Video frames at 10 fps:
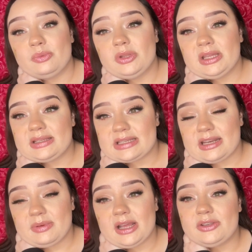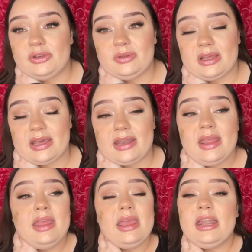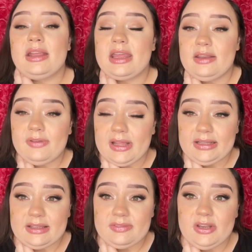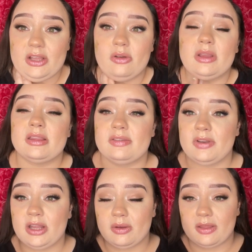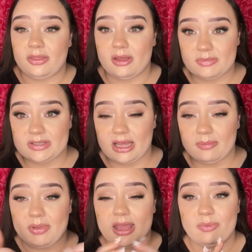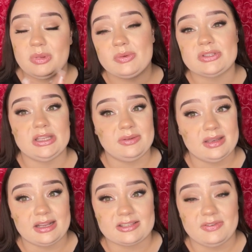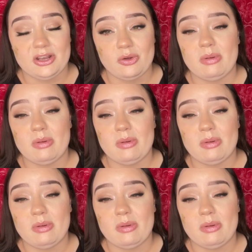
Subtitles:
I'm really excited we got to do that. And again, if you like this video, give this video a thumbs up, and we will see you in the next video.